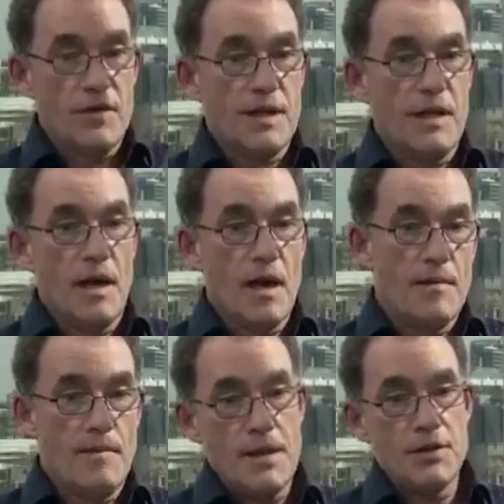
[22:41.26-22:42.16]
obviously,
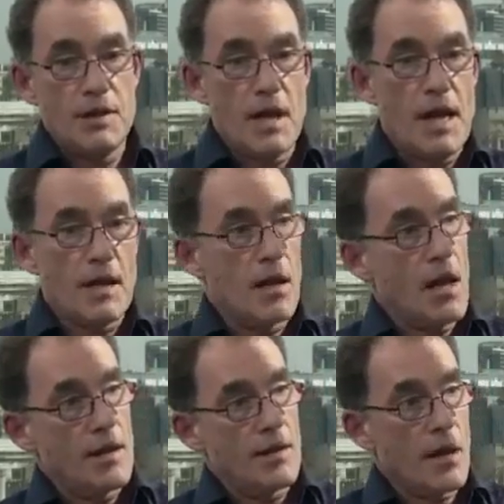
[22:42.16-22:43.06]
I mentioned I had a
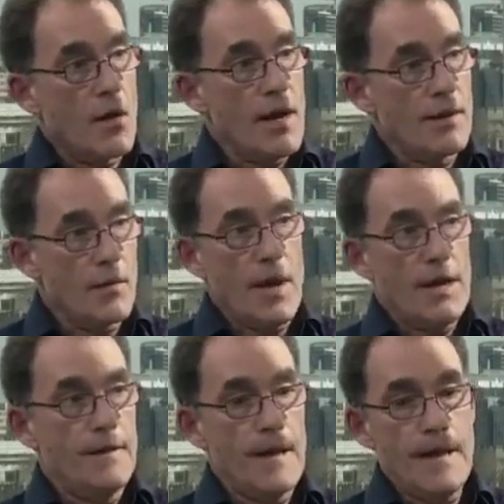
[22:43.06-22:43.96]
client that
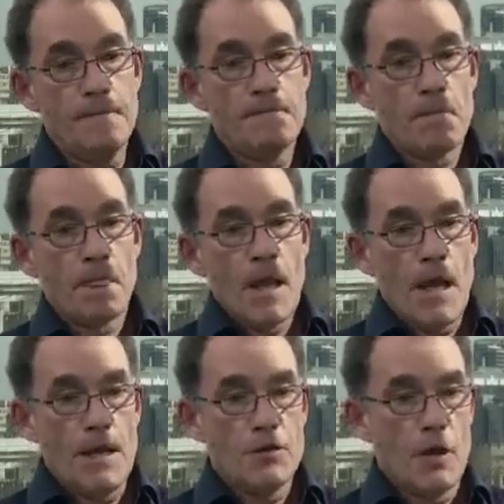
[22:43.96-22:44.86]
went in there
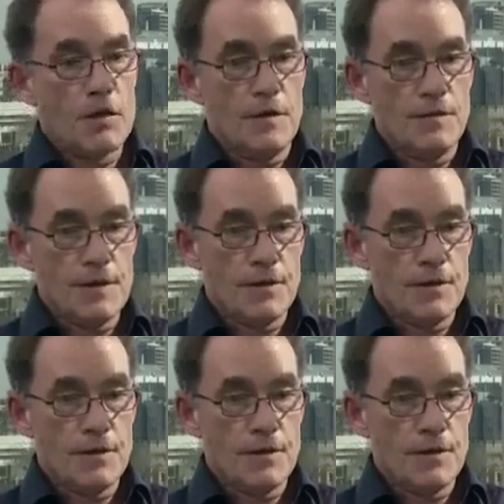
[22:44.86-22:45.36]
to ask for a